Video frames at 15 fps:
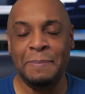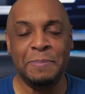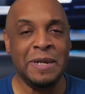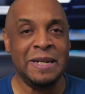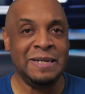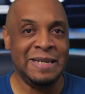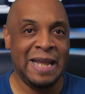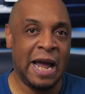
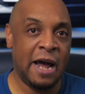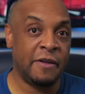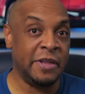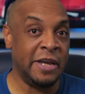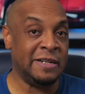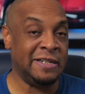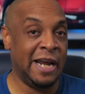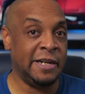but now
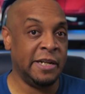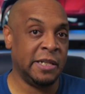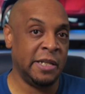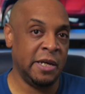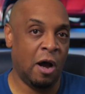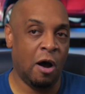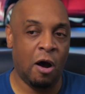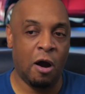they
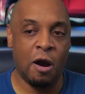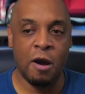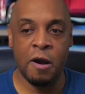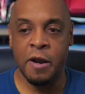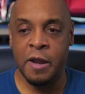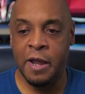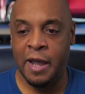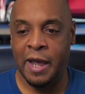technically are,